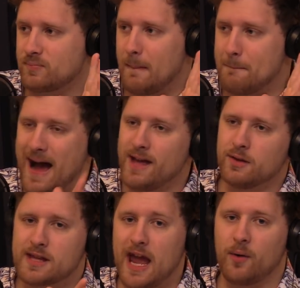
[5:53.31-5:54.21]

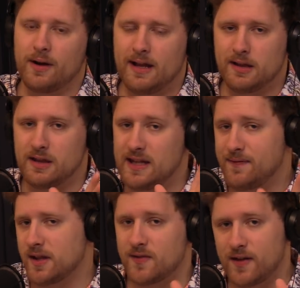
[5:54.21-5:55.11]
Myles Garrett is the
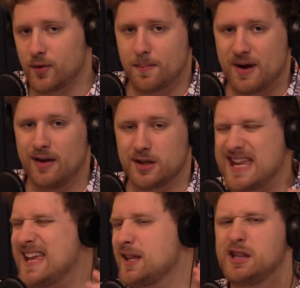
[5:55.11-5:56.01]
defensive end for the Browns.
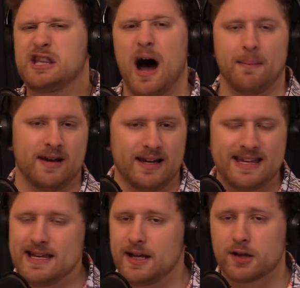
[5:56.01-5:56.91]
He is dominant.
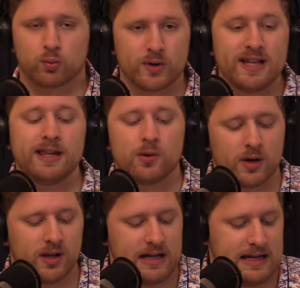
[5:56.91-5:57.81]
He is really,
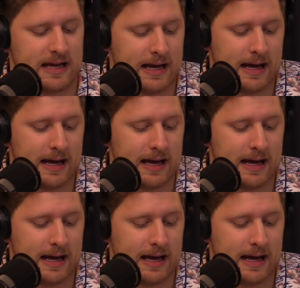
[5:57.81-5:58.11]
really...